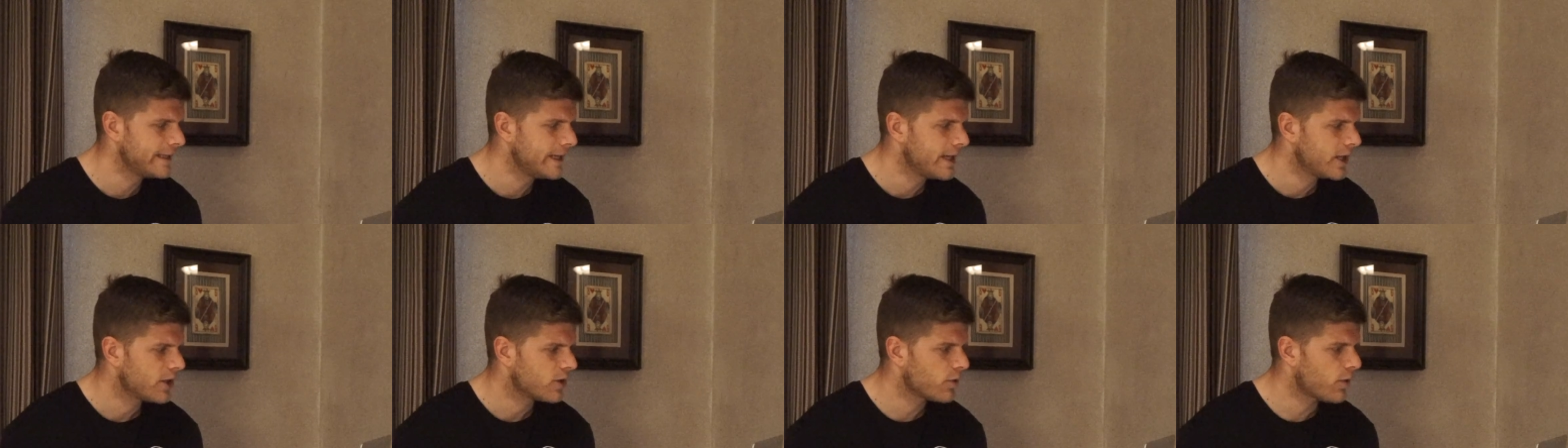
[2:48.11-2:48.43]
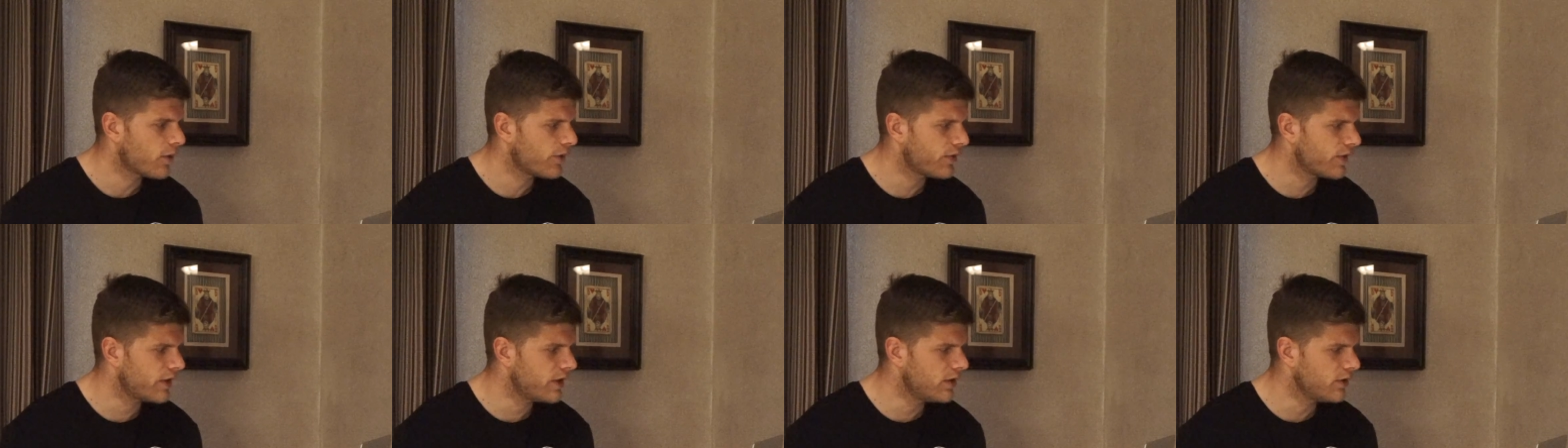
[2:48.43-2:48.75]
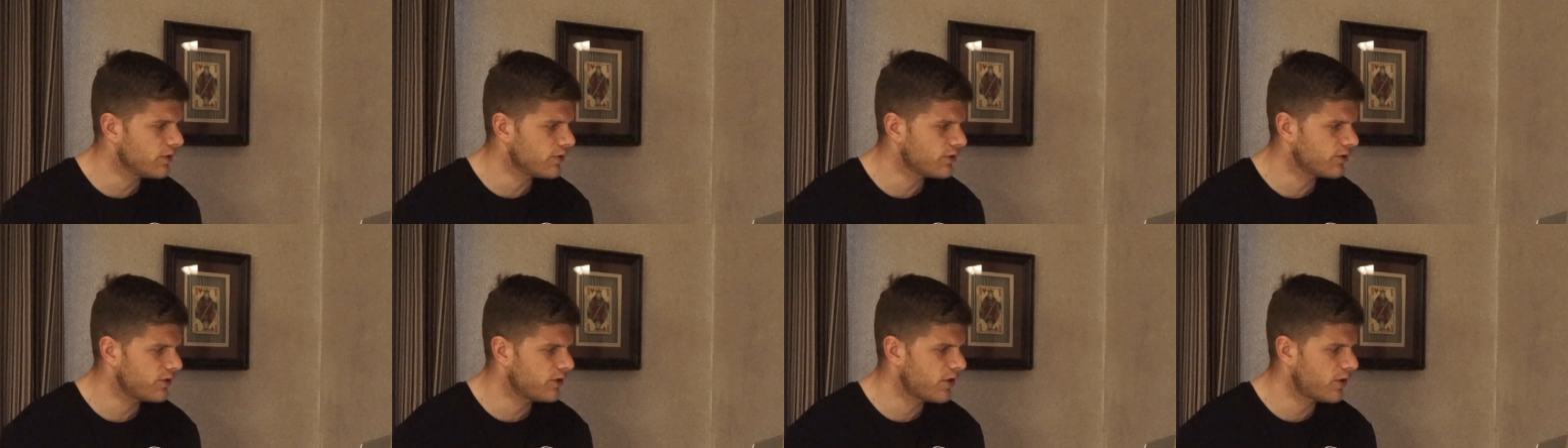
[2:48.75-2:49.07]
The one thing
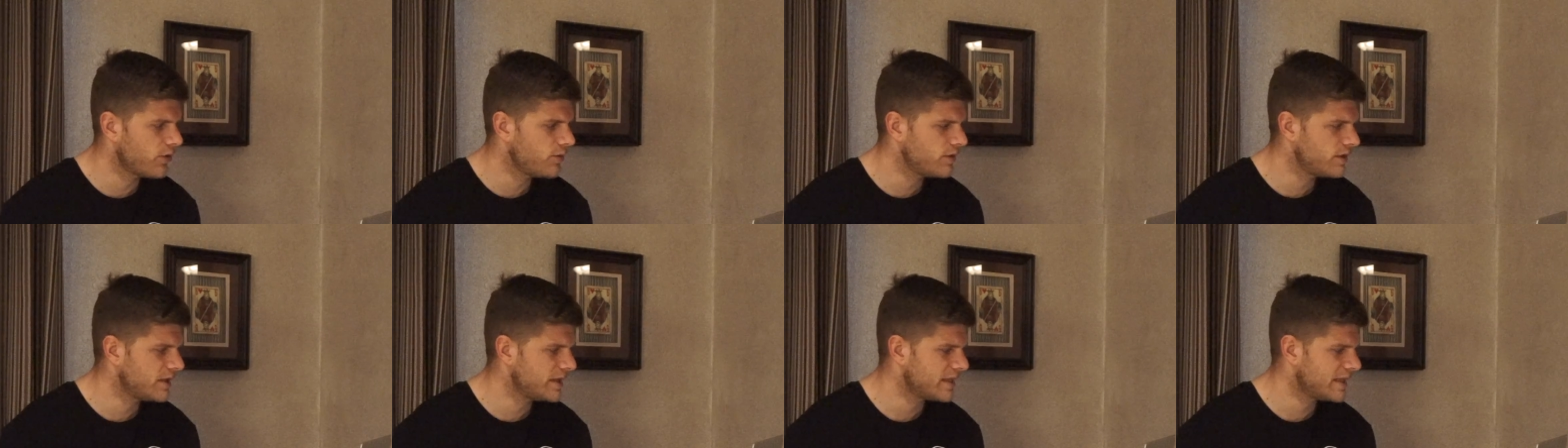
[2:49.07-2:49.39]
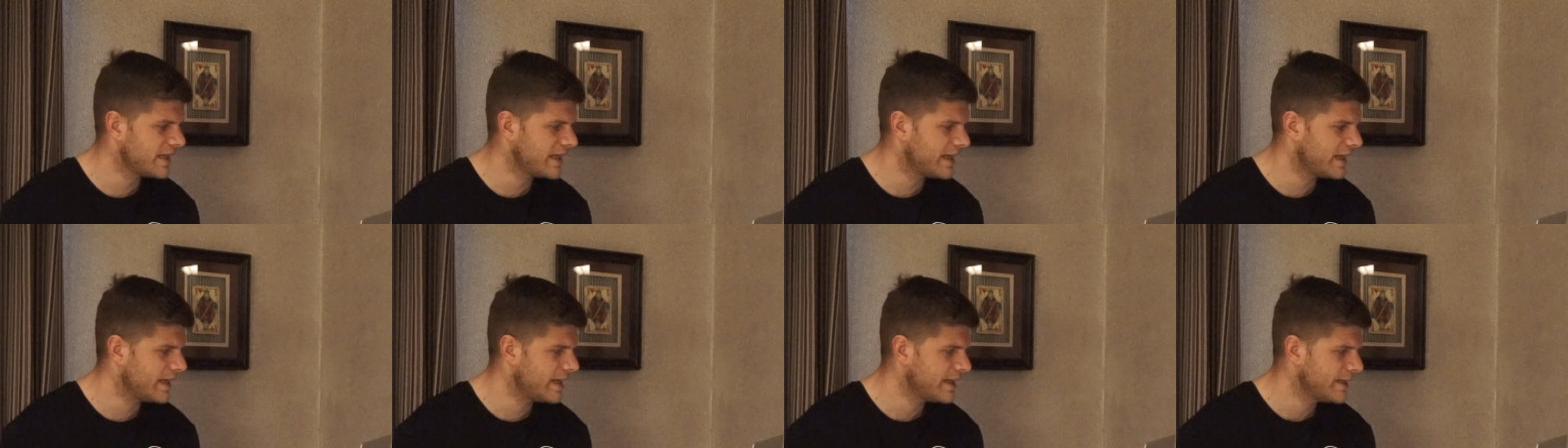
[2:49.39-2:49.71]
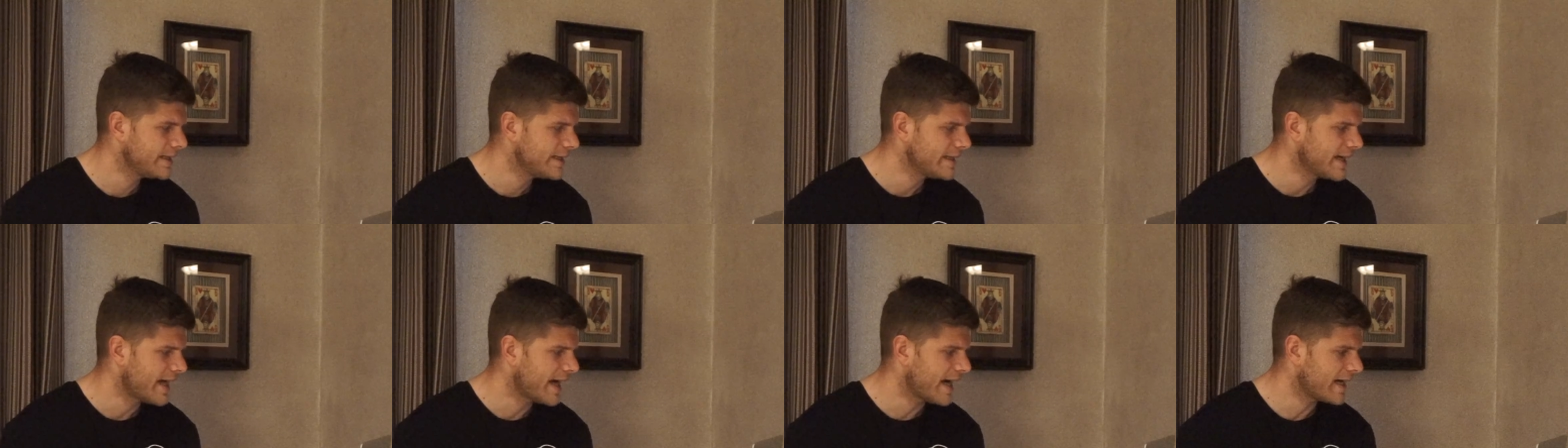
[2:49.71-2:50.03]
you'll notice here
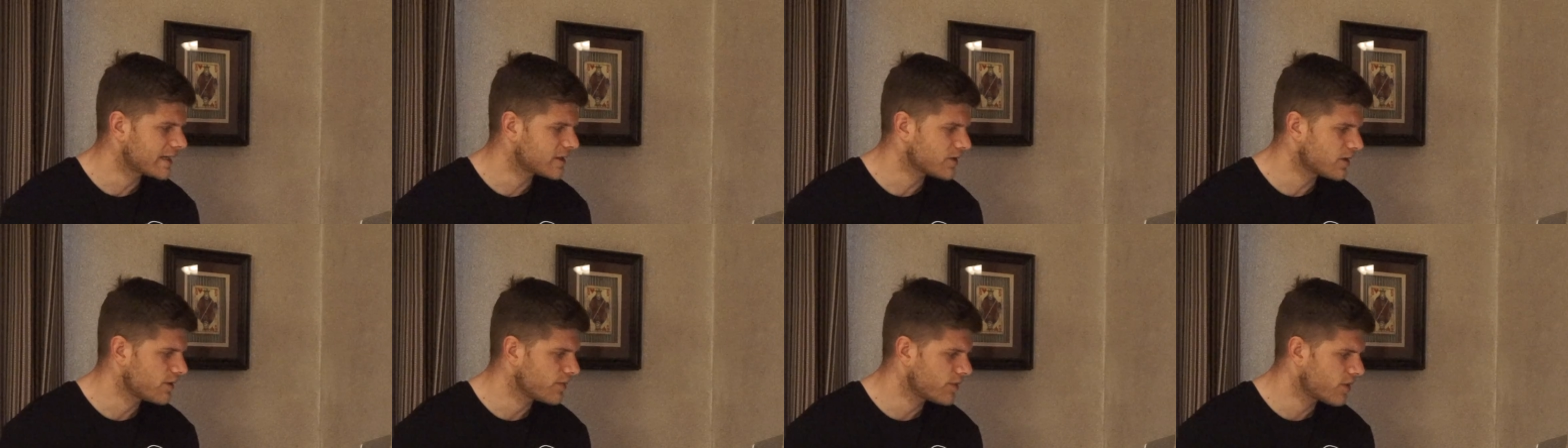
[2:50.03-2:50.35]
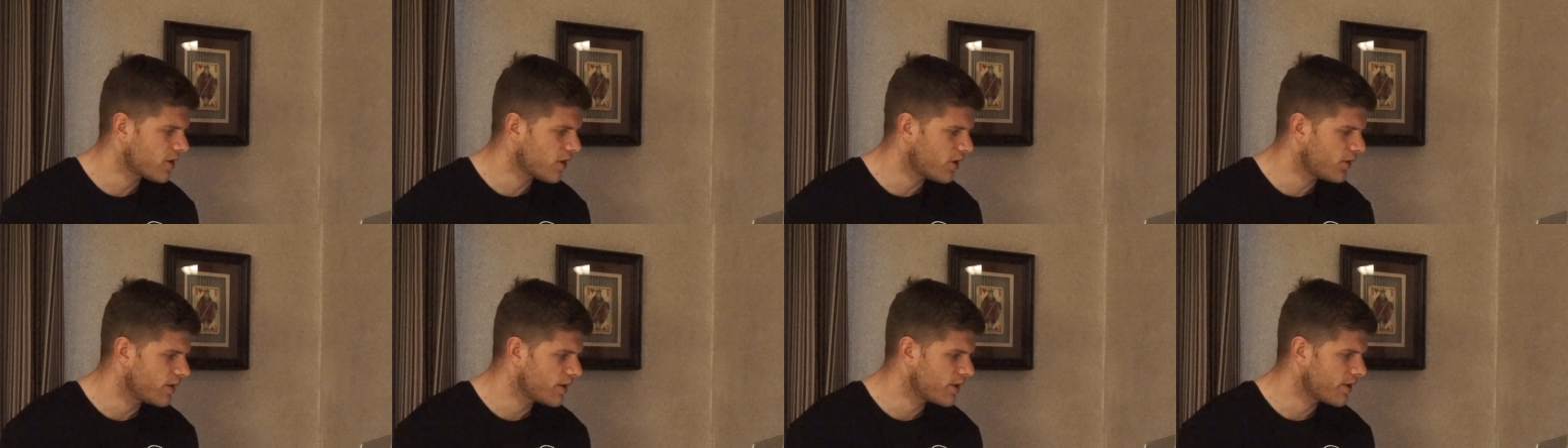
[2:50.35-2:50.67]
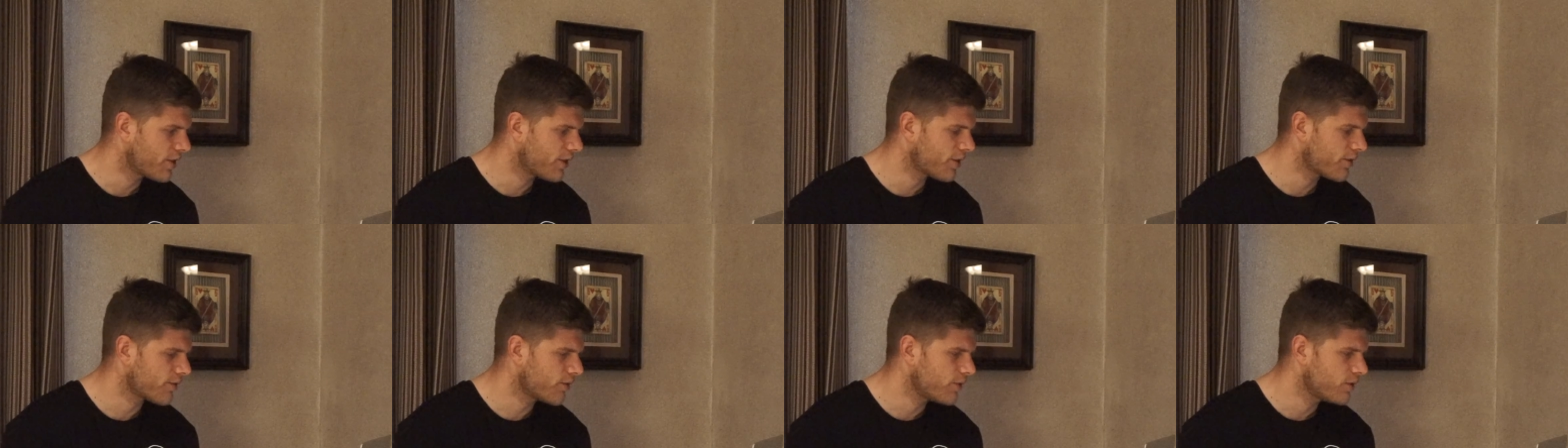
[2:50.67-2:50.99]
as I'm going
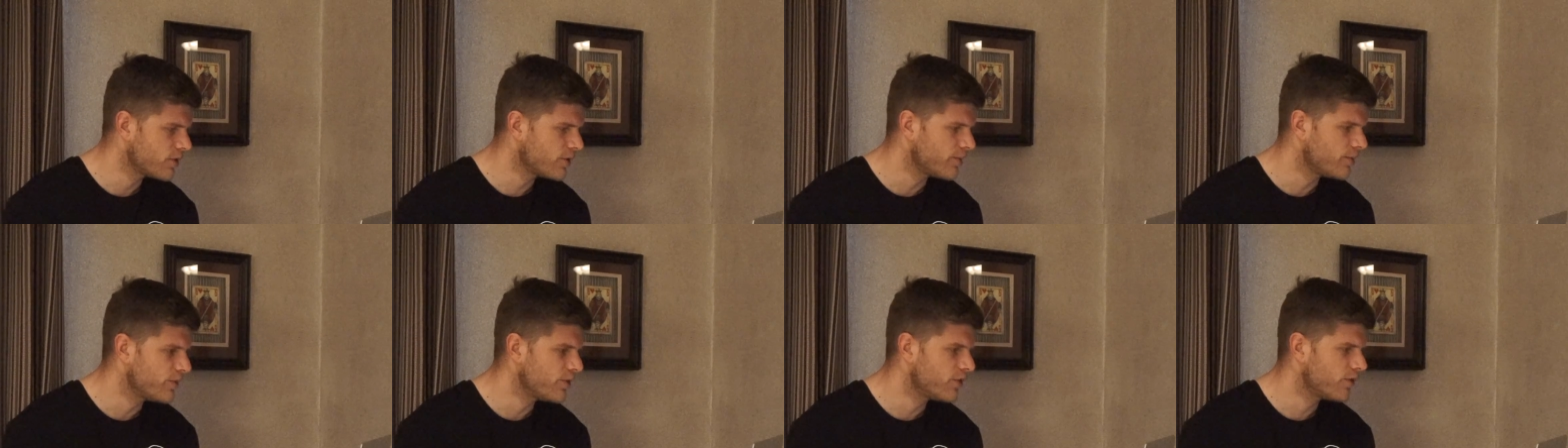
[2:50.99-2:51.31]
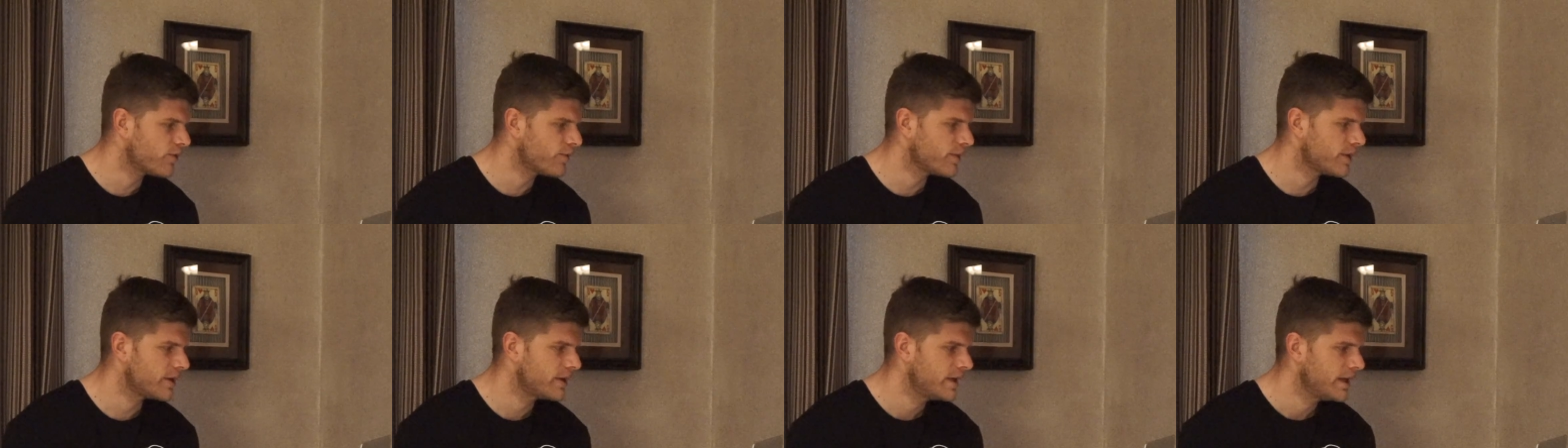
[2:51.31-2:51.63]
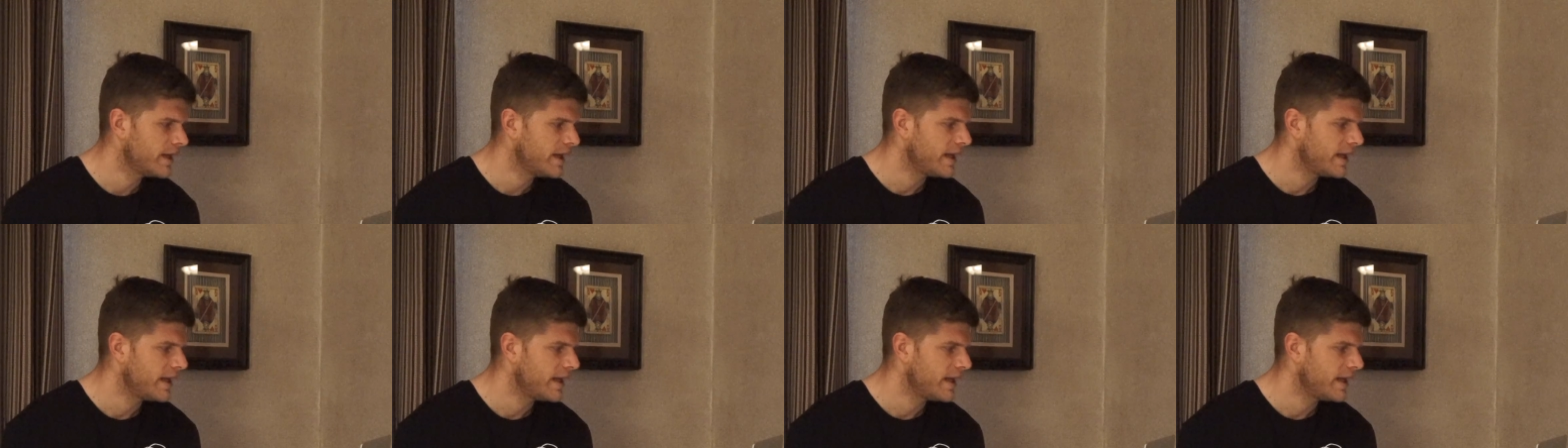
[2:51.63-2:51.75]
through the movement